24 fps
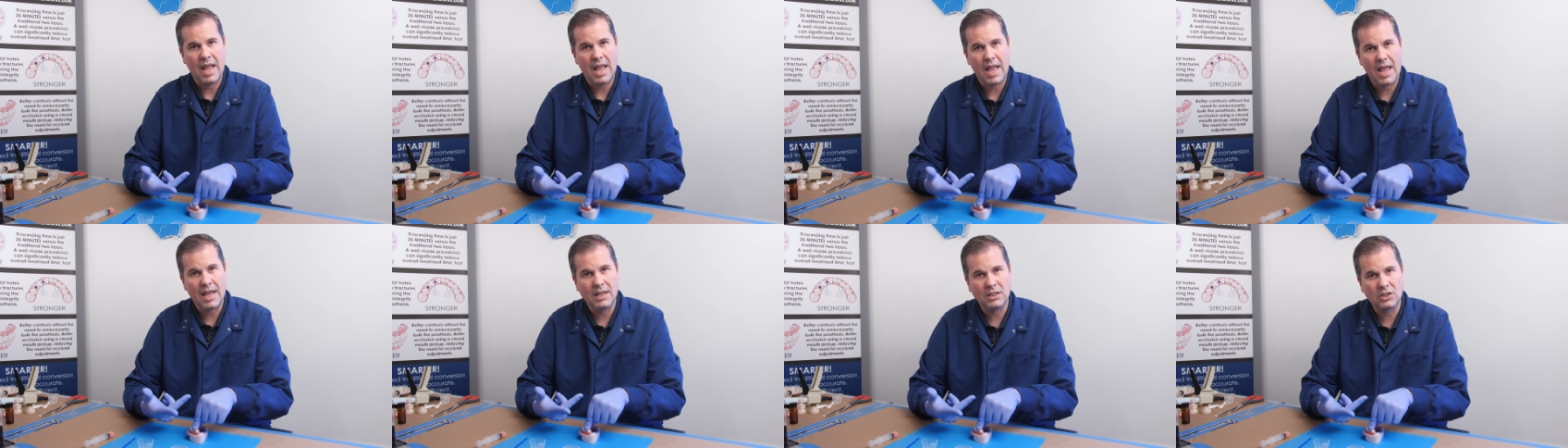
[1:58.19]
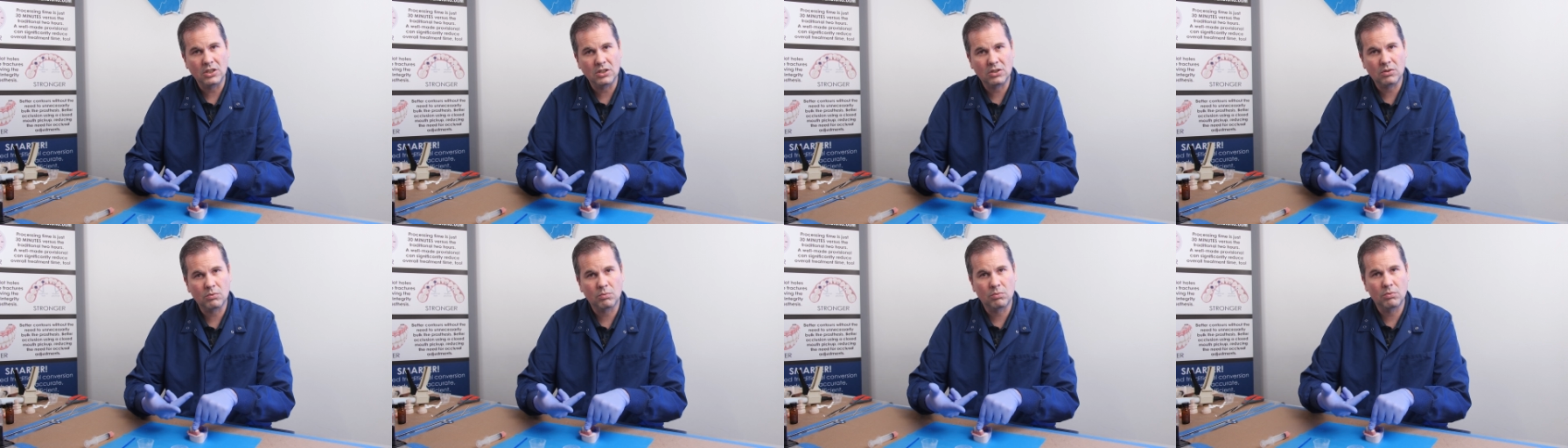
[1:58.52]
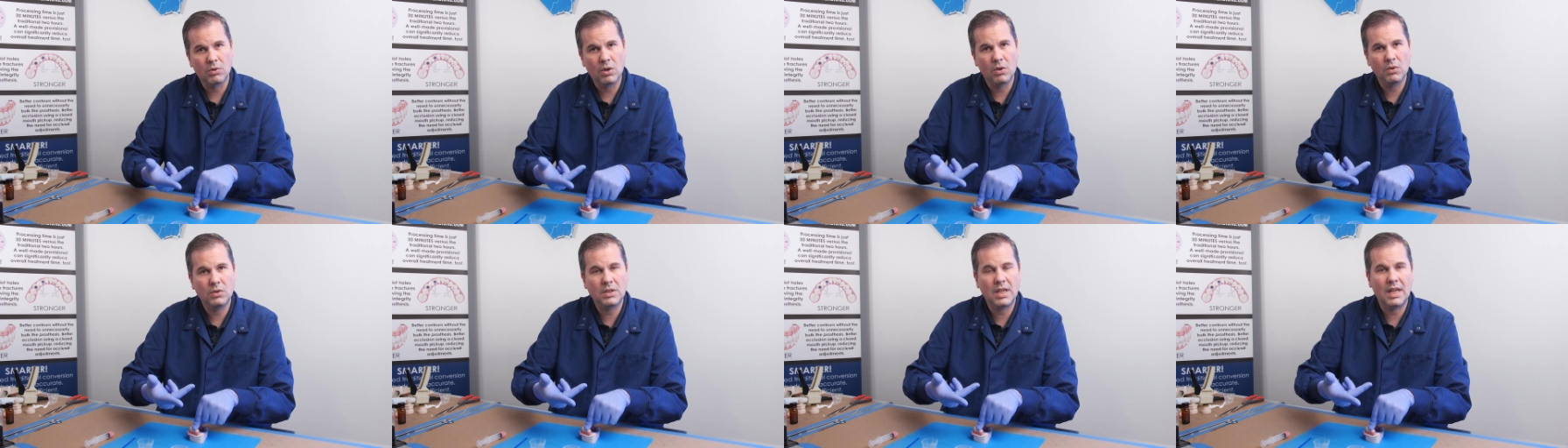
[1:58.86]
and just
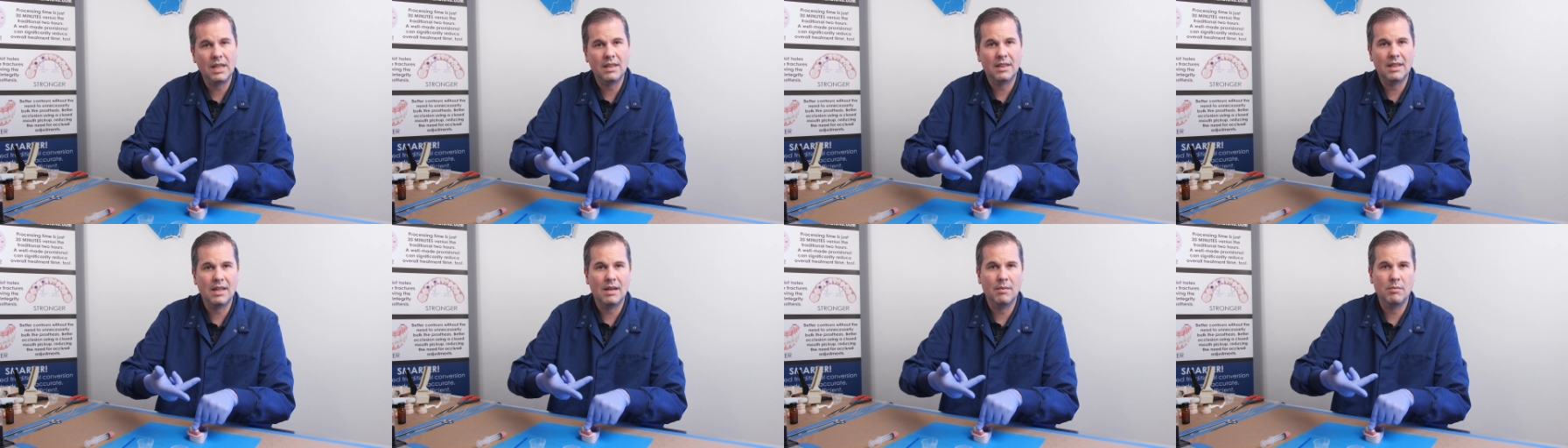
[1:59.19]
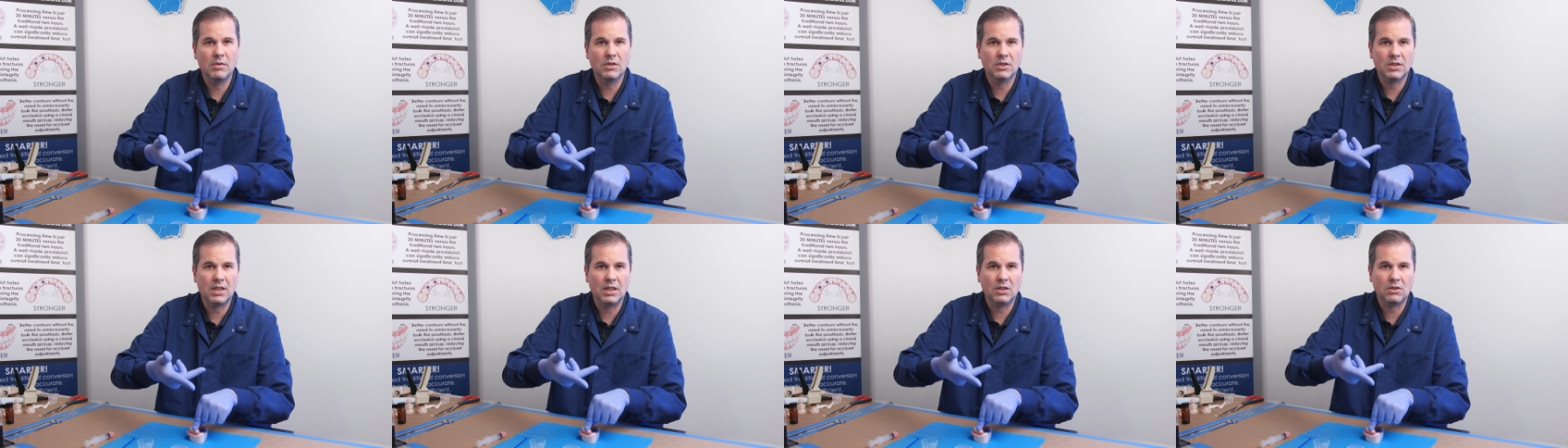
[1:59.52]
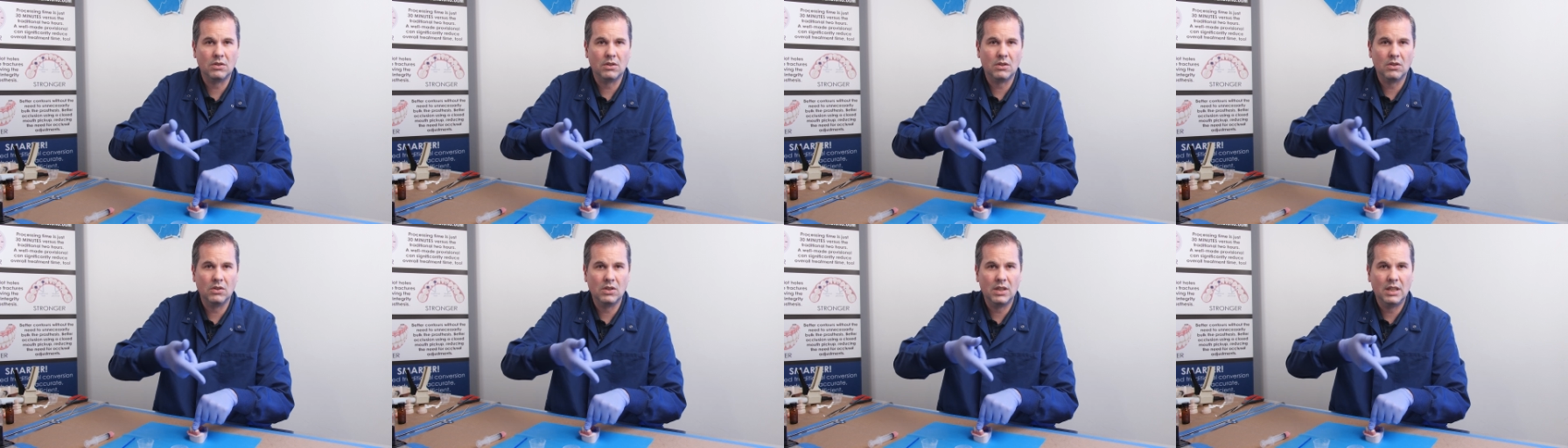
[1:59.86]
rotate them in
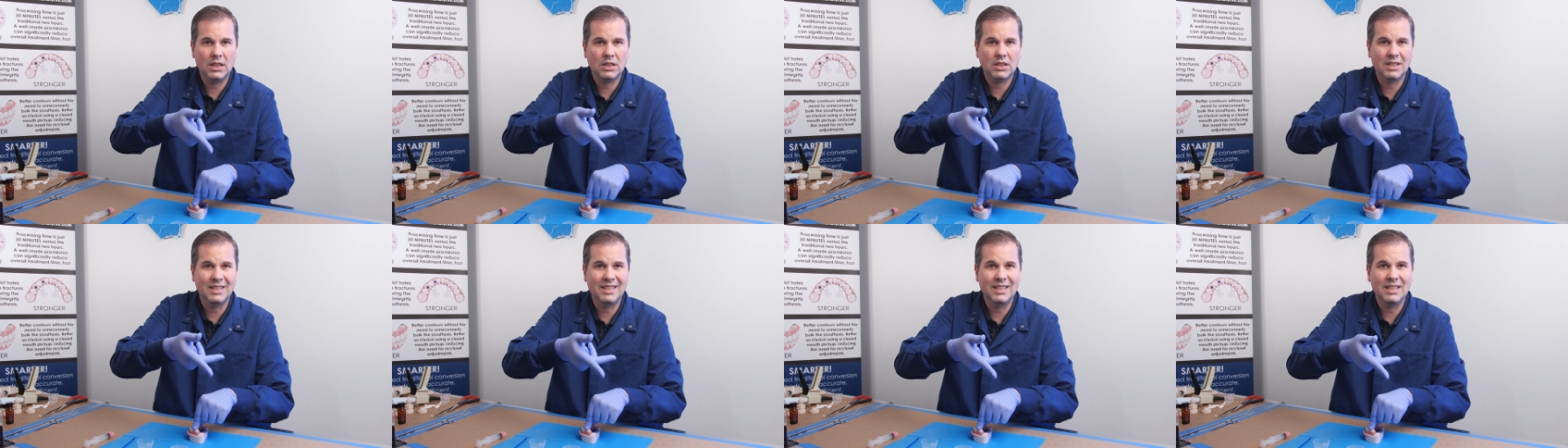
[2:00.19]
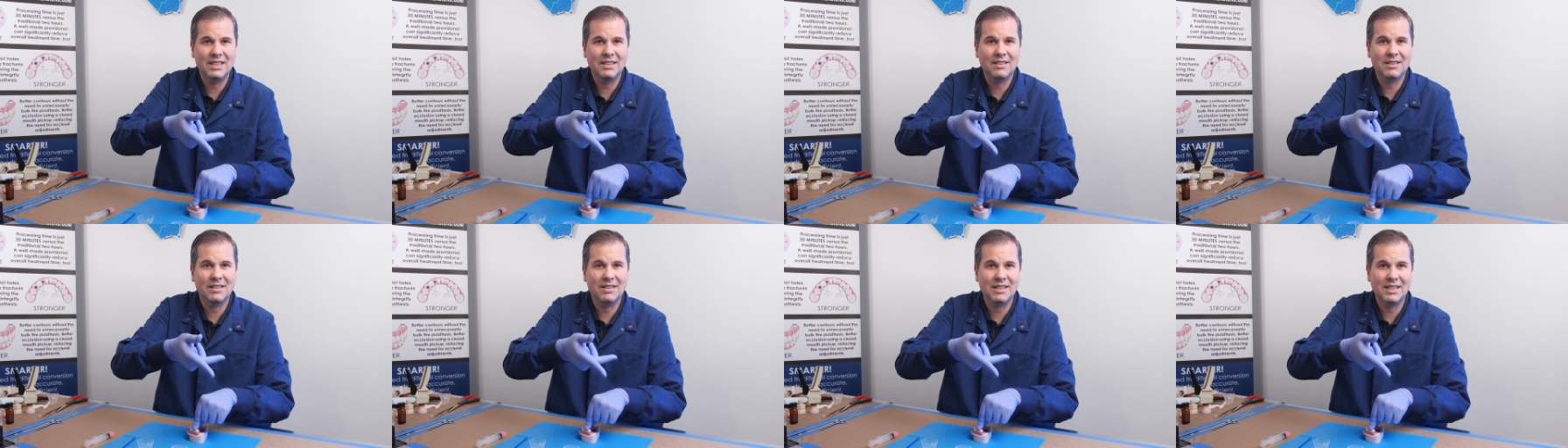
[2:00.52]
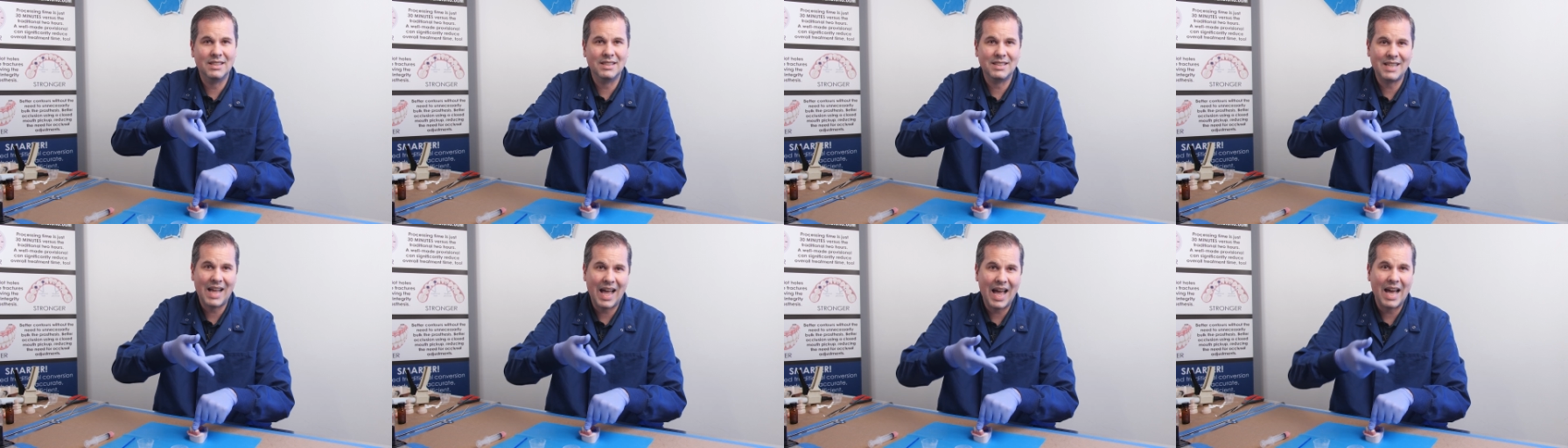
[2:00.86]
centric relation into the
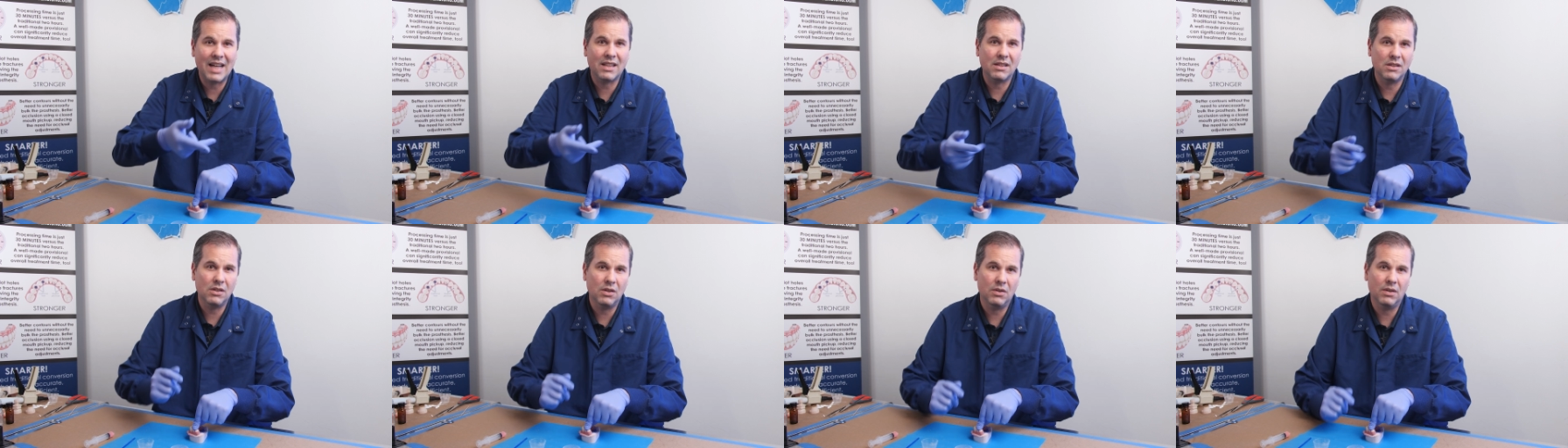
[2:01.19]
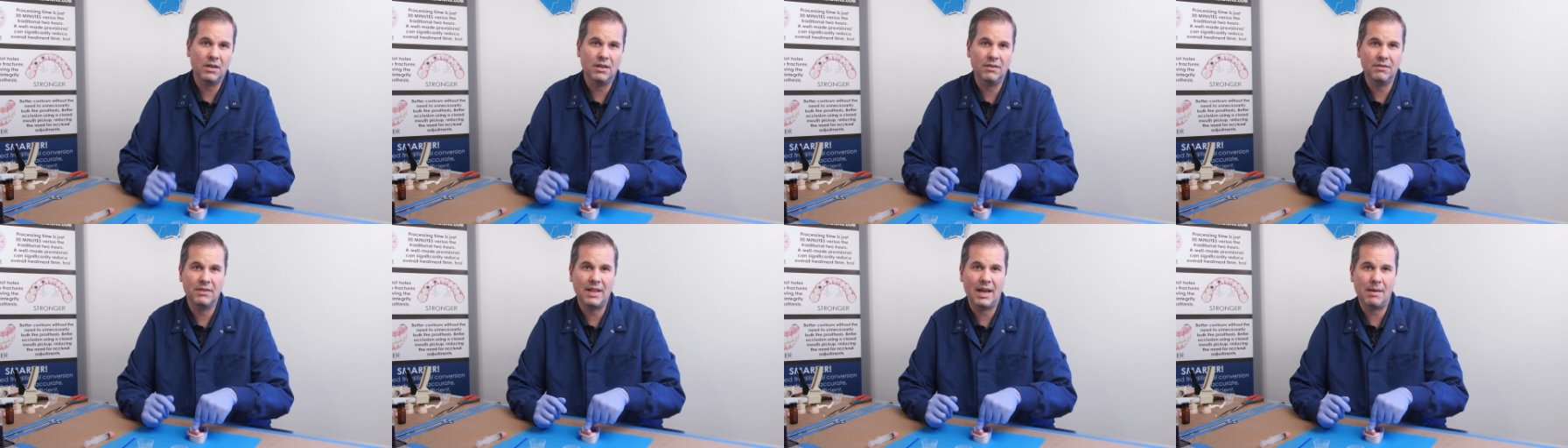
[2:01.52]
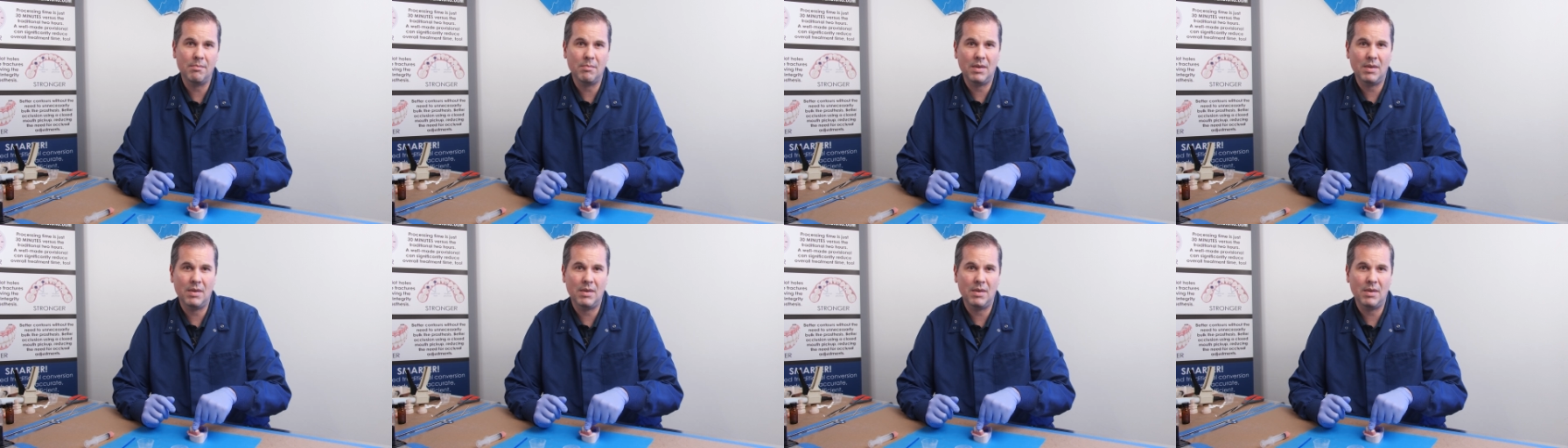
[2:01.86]
intaglio of that